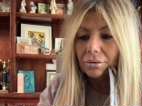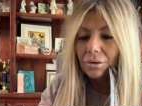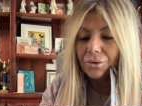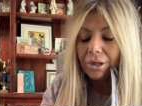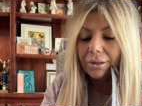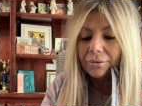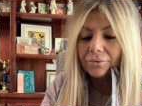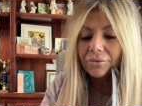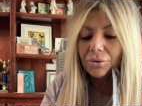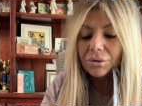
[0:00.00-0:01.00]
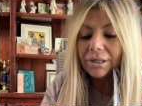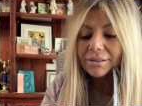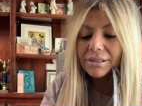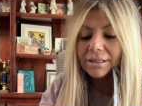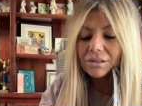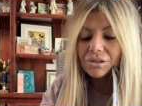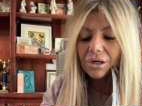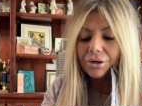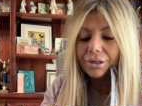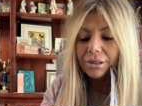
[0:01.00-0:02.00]
Okay, so let's get
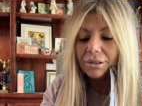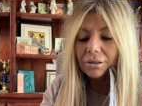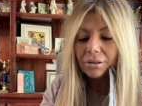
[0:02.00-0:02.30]
started.